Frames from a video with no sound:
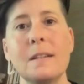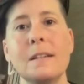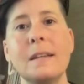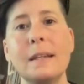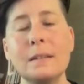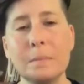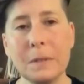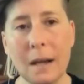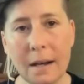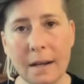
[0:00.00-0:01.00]
It takes some
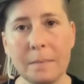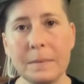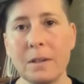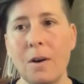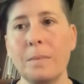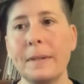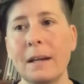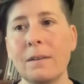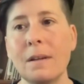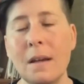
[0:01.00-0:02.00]
time to calm
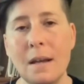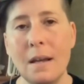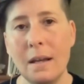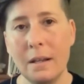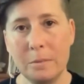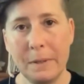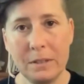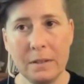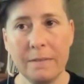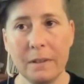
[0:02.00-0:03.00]
down,
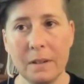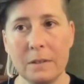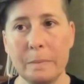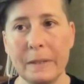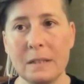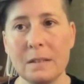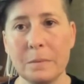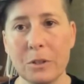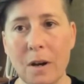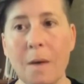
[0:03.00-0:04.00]
especially if there has been
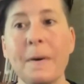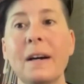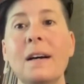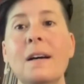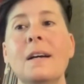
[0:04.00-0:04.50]
some trauma.